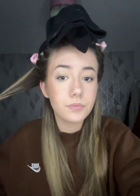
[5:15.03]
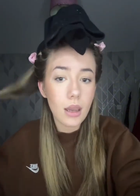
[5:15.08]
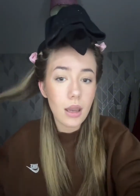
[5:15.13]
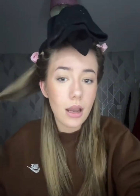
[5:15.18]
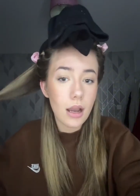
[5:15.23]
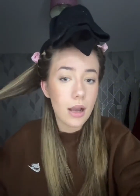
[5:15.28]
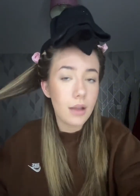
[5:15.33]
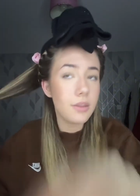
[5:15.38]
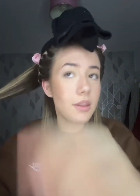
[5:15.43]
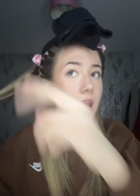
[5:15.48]

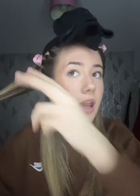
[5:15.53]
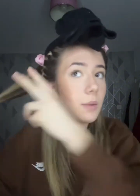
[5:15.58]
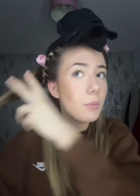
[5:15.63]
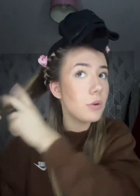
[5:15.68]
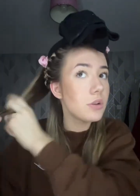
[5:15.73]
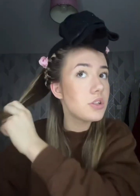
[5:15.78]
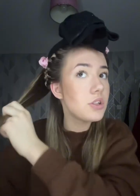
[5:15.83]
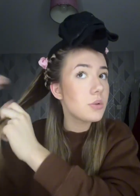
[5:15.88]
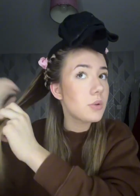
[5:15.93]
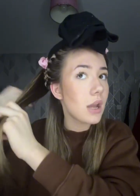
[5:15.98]
And then
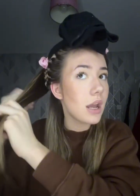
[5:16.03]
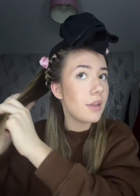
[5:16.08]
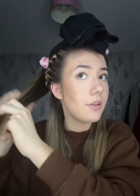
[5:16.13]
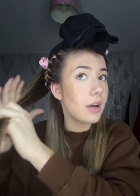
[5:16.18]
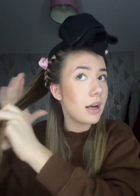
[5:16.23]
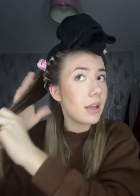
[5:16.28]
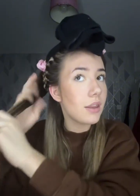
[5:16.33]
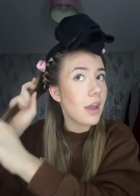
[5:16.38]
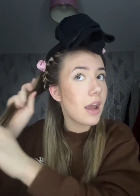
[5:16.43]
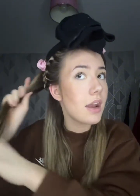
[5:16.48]
once you get
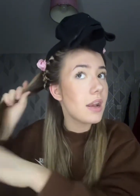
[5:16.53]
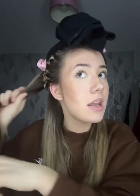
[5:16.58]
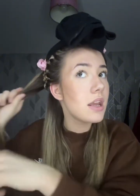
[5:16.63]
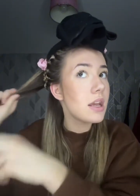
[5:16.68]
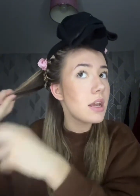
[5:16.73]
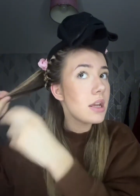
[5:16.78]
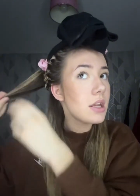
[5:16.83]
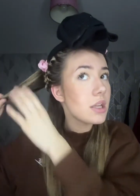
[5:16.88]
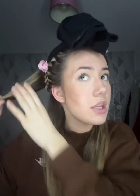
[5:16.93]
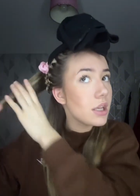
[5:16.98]
that, then
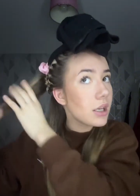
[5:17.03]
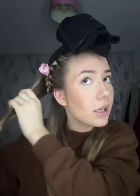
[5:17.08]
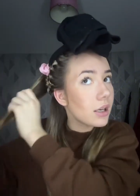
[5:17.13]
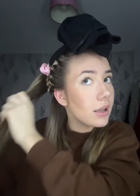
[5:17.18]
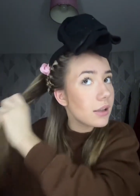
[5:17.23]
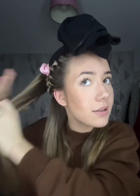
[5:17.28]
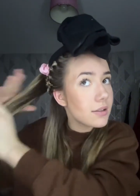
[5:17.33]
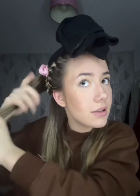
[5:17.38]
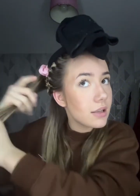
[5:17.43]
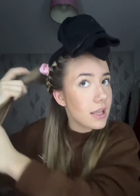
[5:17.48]
you're
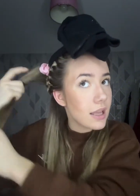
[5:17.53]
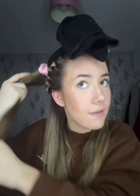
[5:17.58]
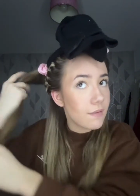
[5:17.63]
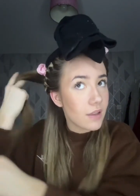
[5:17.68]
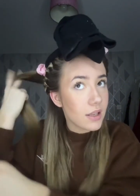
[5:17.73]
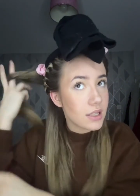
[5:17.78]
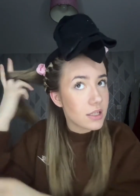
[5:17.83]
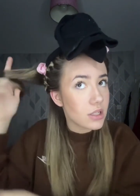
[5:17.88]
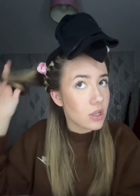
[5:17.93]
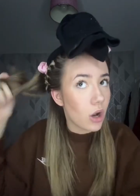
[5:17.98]
gonna leave
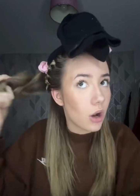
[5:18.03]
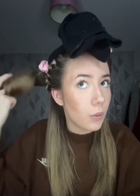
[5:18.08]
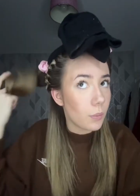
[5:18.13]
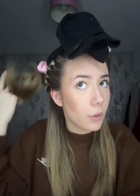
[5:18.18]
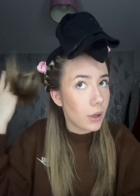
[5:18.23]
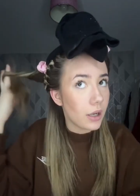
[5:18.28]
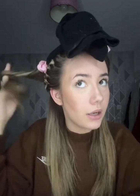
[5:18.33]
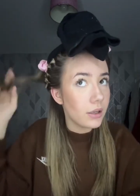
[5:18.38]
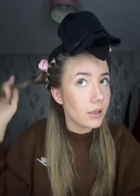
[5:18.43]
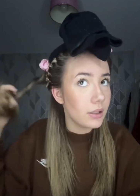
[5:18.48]
this top
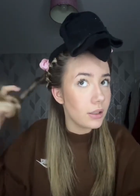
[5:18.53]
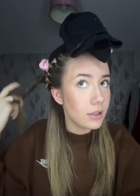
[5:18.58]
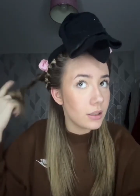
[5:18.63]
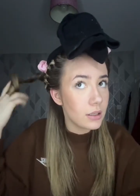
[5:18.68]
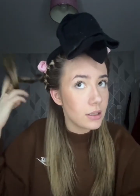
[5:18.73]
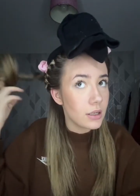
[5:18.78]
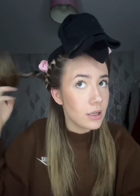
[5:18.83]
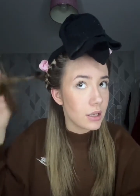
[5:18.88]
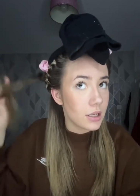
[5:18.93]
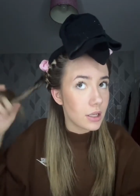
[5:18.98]
one,
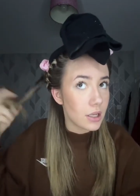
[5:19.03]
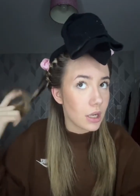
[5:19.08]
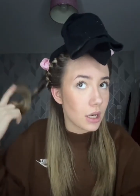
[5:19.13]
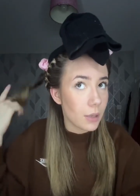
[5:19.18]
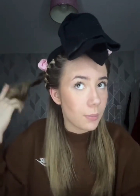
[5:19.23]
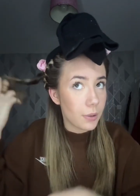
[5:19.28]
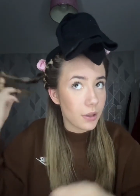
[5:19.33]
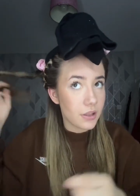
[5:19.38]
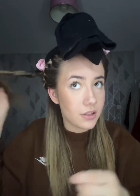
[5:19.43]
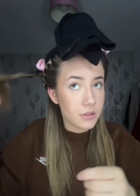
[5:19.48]
you're gonna
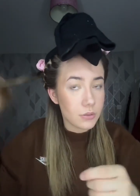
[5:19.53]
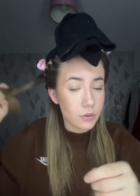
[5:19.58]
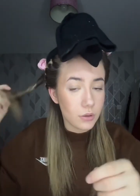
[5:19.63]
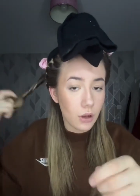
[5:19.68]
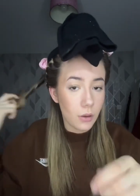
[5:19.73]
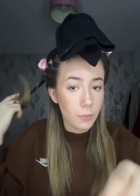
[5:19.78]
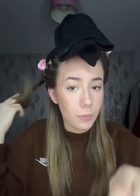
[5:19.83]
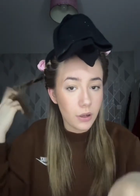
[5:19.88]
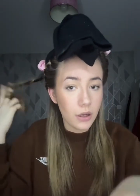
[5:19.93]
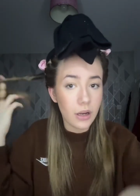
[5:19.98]
put this
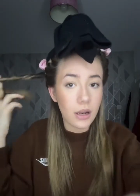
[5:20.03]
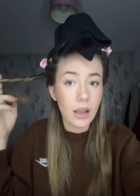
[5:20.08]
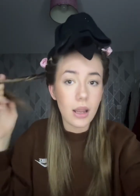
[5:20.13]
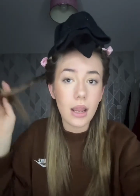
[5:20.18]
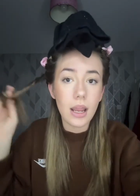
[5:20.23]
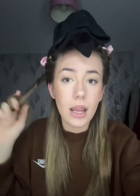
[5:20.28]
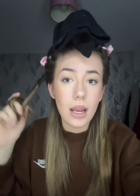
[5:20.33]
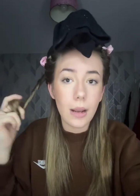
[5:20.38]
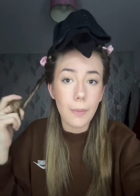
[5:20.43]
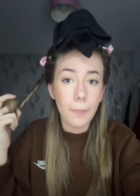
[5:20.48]
top one
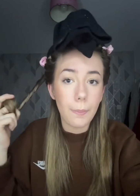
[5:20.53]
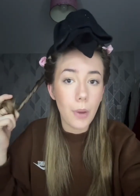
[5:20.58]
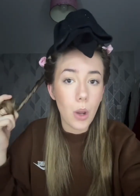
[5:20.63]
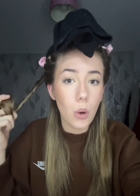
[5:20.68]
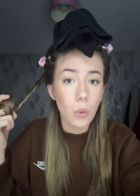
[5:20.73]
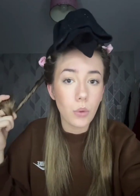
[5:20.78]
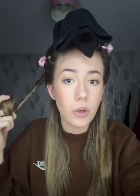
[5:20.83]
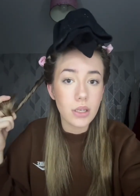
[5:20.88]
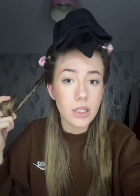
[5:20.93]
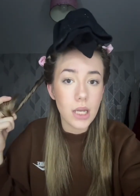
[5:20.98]
in a
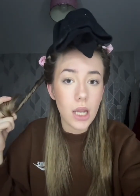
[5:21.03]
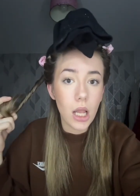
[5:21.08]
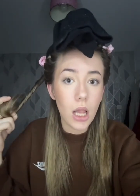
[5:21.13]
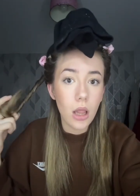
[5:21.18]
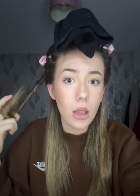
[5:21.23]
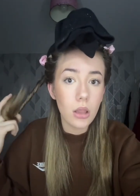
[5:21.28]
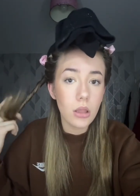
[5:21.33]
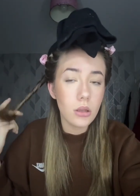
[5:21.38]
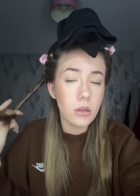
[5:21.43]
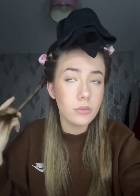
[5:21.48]
ponytail,
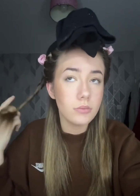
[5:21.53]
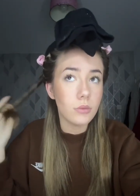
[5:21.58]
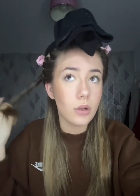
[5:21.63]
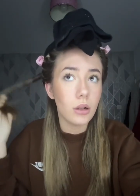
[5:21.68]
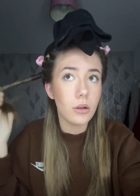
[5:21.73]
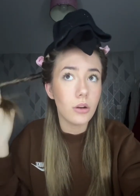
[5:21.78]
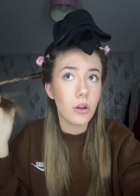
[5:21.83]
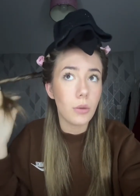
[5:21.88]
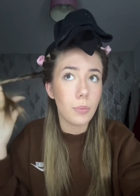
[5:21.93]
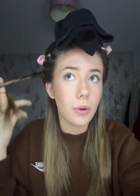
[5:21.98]
well
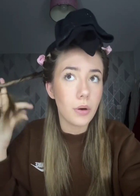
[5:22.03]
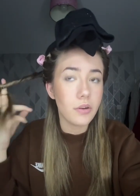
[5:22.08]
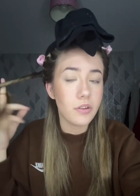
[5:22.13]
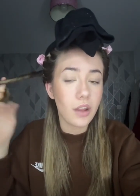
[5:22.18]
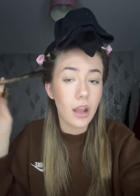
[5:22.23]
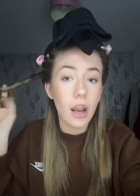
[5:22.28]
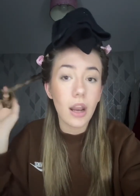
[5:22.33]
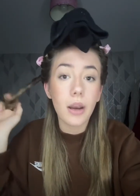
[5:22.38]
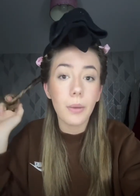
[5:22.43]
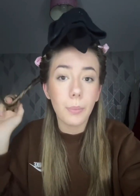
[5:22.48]
not a
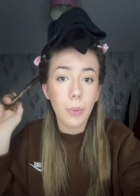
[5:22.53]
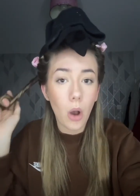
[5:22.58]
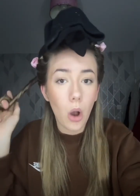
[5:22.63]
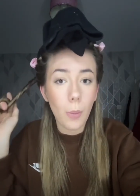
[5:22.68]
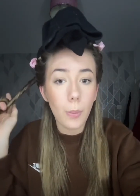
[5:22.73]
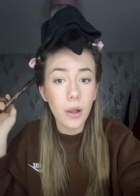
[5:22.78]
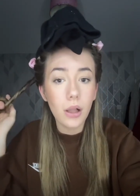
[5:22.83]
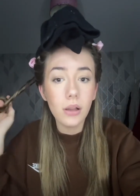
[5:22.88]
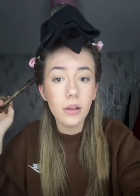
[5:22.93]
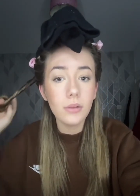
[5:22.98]
ponytail, in a
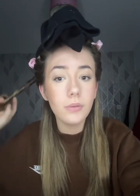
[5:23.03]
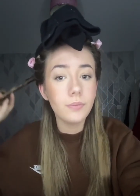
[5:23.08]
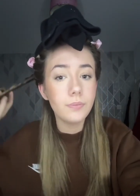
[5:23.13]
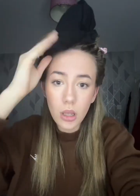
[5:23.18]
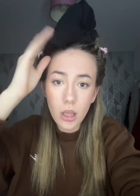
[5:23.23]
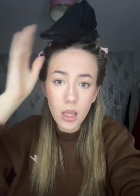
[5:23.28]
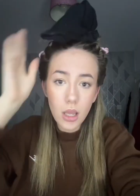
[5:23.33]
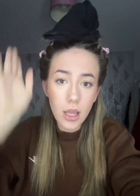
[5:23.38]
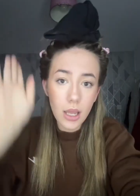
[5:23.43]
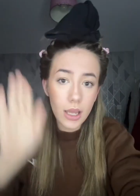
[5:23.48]
bobble.
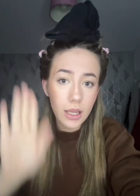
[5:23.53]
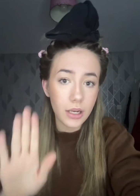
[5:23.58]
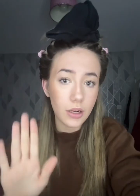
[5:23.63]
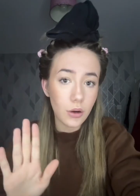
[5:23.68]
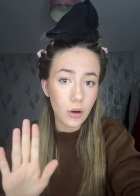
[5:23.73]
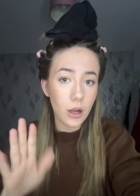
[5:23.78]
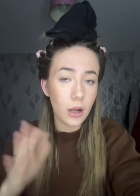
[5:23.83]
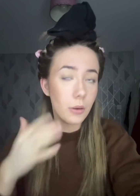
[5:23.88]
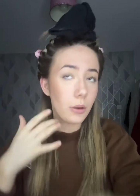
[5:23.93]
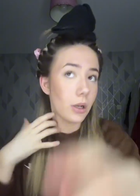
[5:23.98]

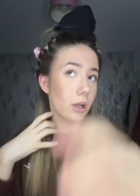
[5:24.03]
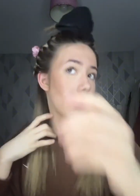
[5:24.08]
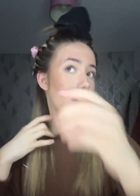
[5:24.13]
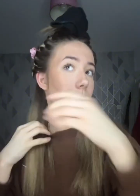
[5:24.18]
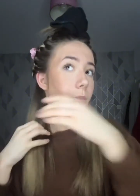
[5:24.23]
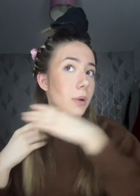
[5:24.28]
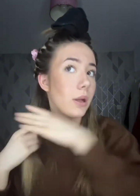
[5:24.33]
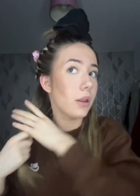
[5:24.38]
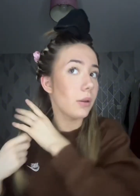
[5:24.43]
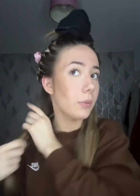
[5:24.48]
Ignore how I look,
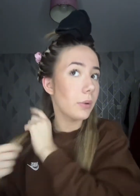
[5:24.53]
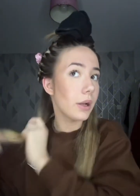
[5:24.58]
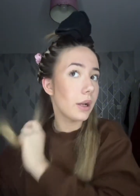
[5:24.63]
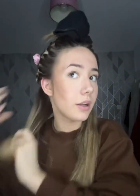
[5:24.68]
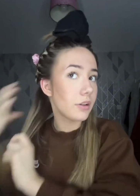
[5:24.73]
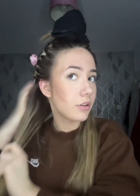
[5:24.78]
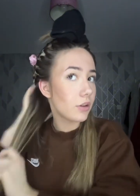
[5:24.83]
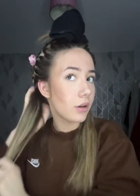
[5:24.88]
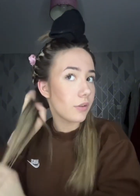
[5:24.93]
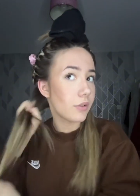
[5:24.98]
by the way, I
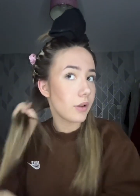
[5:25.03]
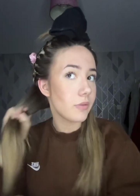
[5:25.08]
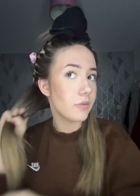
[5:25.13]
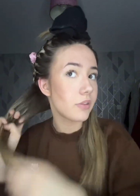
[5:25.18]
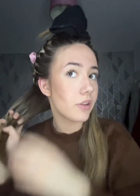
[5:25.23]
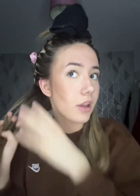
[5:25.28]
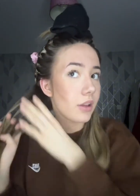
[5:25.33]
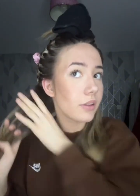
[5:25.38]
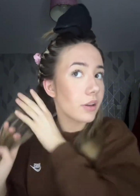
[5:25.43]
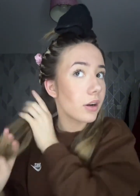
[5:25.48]
don't know if I've
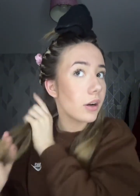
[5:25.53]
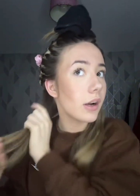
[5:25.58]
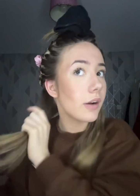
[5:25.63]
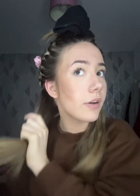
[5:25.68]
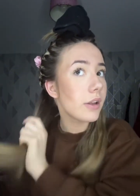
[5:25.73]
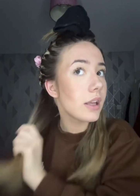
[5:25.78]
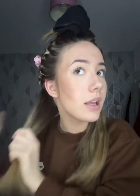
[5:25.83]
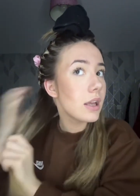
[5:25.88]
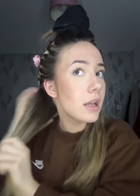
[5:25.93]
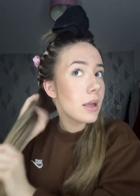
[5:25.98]
said that
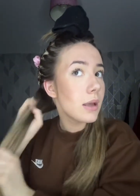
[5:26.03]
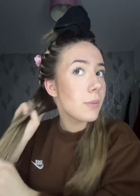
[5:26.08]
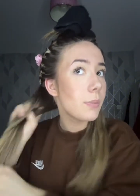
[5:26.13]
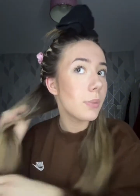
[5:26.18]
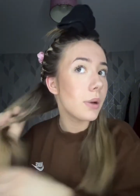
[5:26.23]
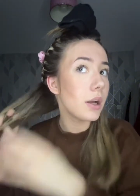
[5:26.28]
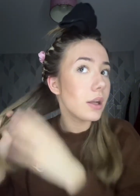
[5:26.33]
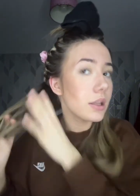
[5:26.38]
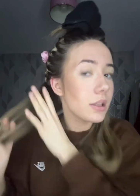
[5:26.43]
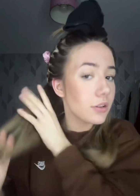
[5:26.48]
already,
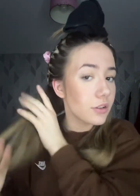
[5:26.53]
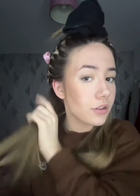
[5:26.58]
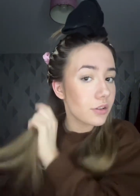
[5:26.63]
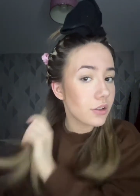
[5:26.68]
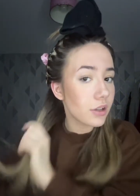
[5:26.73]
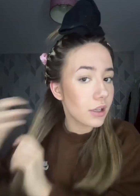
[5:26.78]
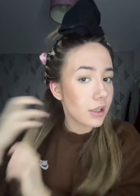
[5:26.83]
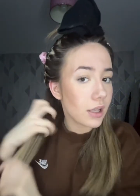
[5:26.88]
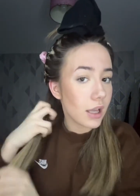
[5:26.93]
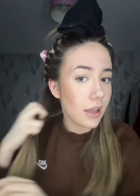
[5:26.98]
but you're just
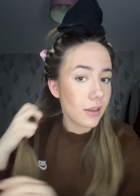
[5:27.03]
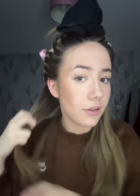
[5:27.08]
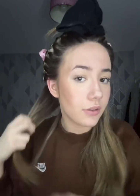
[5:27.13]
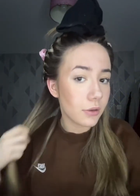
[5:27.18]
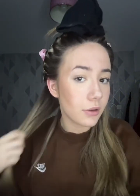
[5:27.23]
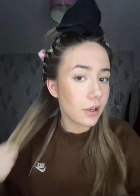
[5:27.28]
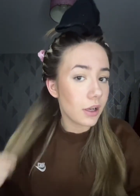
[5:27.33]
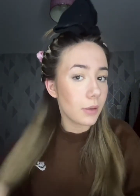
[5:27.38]
gonna get this one now,